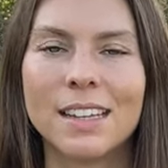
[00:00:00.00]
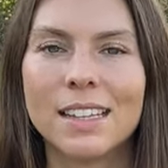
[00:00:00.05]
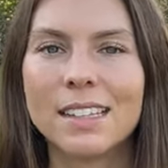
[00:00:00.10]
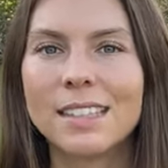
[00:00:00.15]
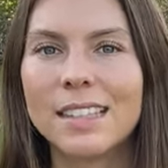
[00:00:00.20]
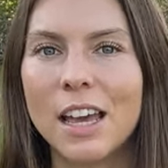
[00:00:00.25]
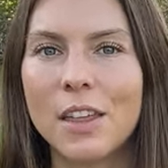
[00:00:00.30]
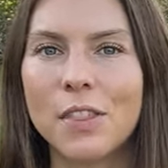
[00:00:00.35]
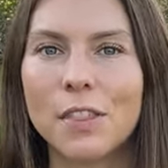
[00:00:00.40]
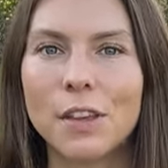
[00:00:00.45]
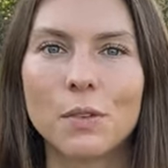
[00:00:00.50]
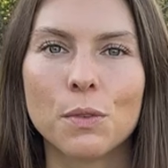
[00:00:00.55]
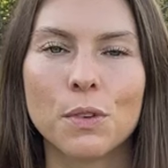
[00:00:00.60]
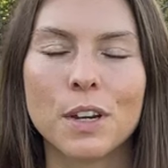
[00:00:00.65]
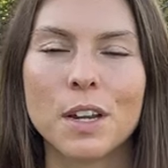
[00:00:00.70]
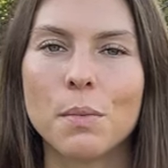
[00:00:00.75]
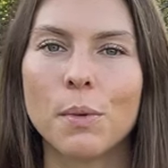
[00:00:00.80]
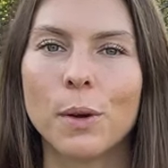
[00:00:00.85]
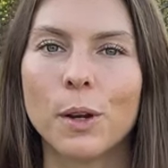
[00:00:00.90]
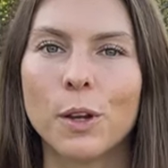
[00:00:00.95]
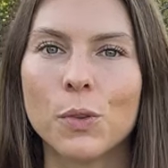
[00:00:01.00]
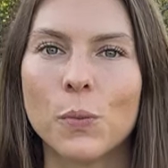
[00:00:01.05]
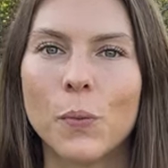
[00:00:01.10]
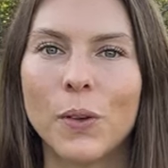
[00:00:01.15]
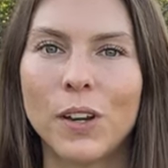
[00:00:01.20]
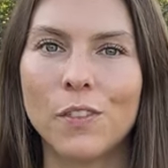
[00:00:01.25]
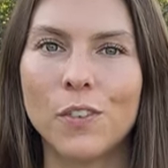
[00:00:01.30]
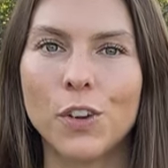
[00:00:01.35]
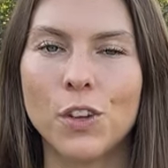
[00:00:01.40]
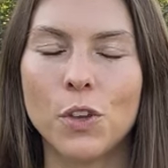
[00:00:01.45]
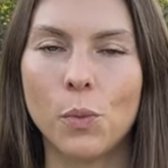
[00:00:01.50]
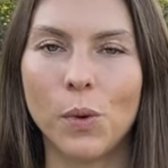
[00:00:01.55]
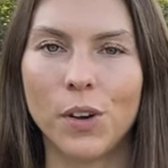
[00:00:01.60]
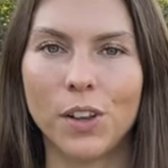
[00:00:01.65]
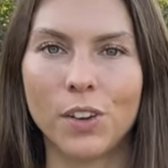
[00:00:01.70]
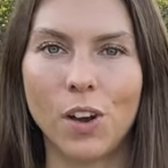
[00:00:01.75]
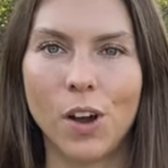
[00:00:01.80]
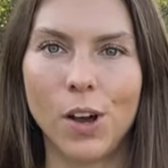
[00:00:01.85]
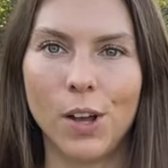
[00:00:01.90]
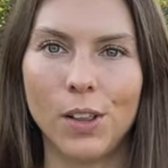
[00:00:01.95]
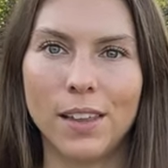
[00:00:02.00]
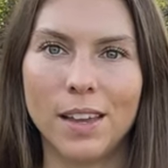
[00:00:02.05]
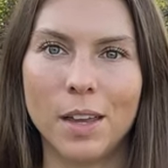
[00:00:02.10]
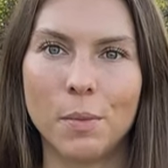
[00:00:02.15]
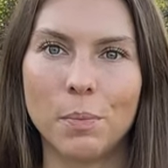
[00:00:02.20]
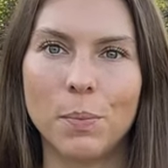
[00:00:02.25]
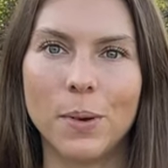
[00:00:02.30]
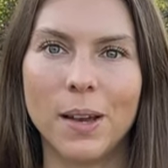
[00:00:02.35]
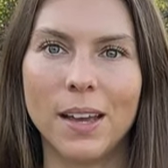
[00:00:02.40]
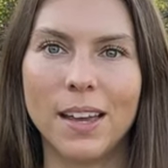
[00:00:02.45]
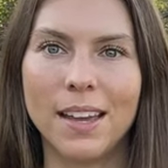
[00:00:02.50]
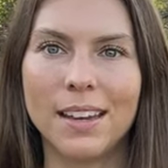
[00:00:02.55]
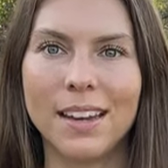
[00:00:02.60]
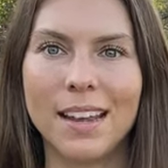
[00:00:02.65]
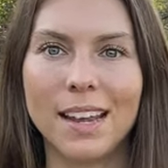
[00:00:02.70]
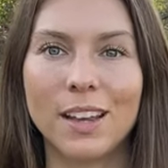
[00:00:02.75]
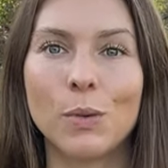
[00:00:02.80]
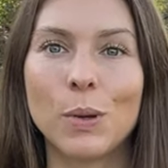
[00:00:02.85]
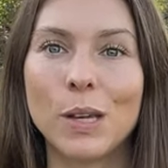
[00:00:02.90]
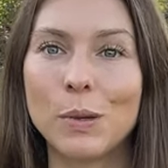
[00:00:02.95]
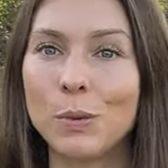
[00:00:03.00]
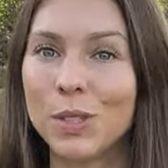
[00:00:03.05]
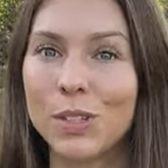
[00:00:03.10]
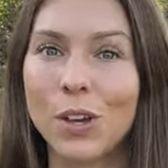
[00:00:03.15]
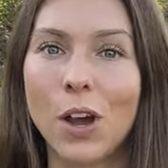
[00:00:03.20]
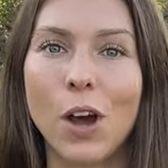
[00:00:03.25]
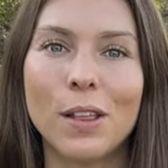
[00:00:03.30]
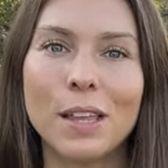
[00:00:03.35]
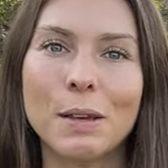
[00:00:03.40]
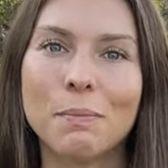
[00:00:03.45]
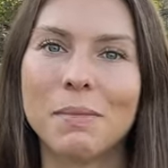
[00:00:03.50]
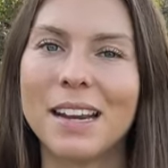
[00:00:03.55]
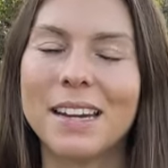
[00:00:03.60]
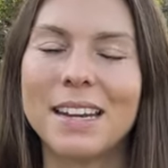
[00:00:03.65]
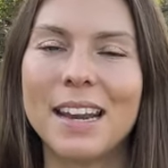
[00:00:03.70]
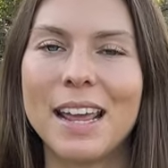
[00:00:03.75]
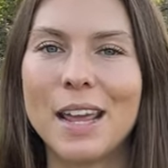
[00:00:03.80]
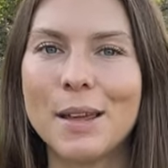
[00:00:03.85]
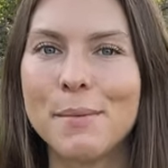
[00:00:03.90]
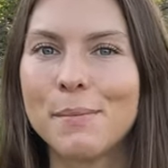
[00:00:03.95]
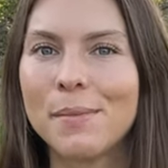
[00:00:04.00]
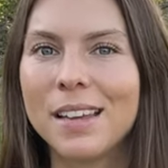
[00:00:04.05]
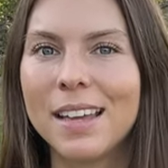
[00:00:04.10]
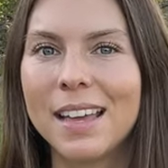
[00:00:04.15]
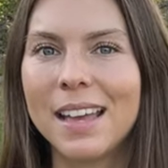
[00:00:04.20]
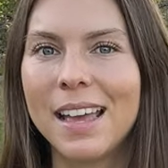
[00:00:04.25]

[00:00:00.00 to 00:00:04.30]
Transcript: death and rebirth, whatever you want to call it, but it, it was calling my name